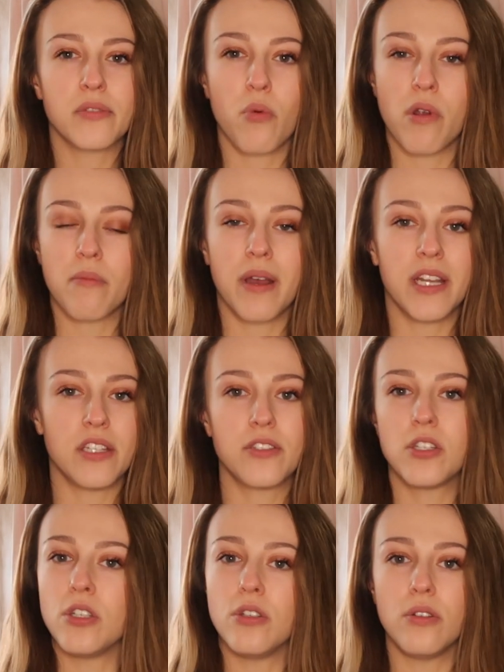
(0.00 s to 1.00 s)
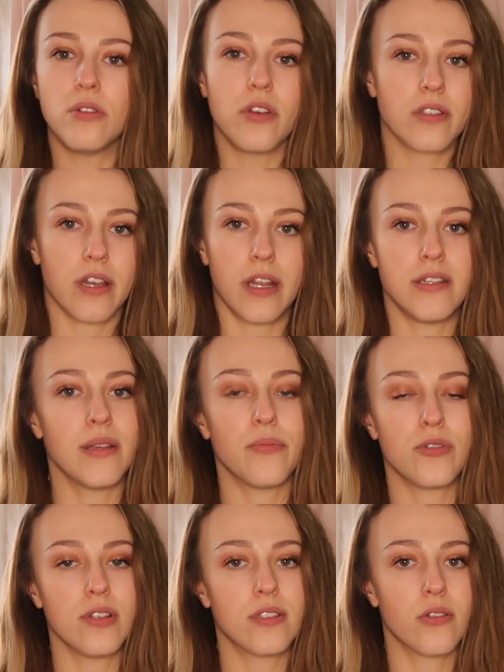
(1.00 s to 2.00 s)
-2, those kind of
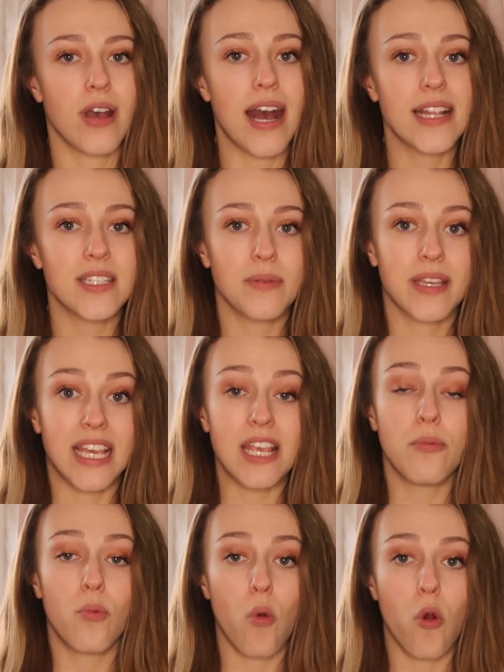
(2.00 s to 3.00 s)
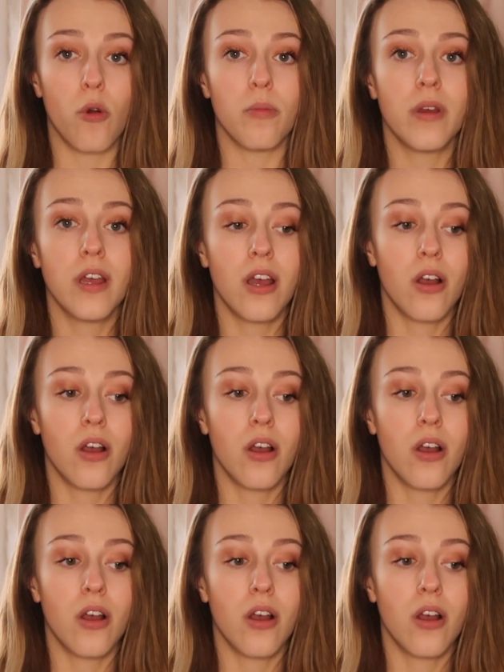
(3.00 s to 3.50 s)
temperatures. So I had to keep warm.